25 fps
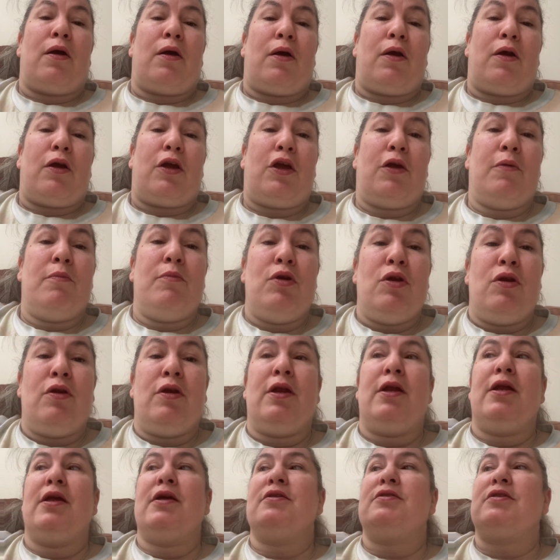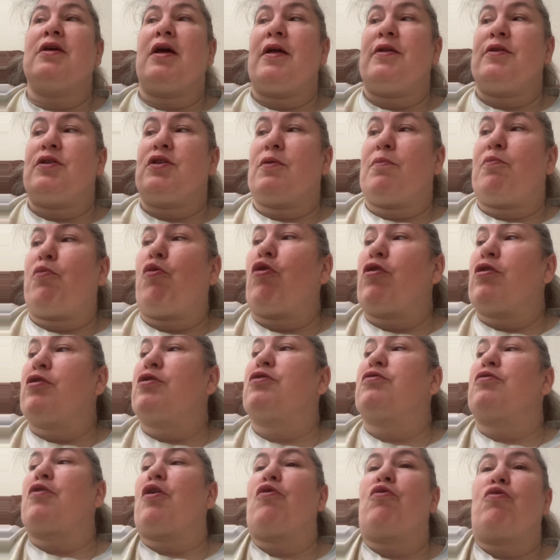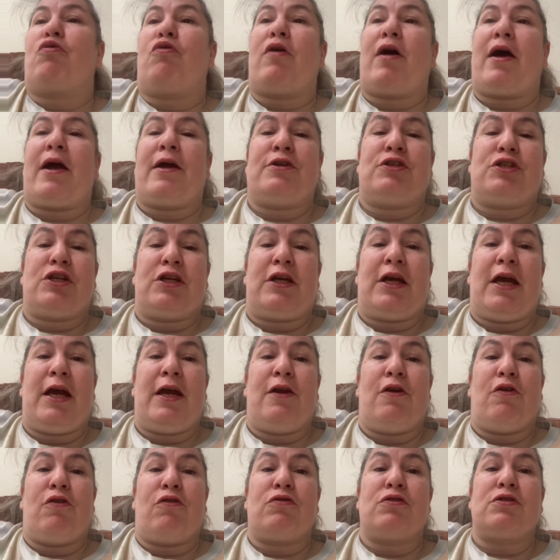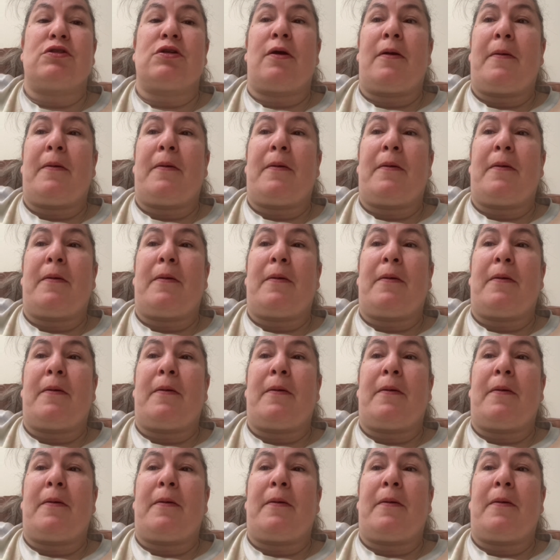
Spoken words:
communities and supports local educators,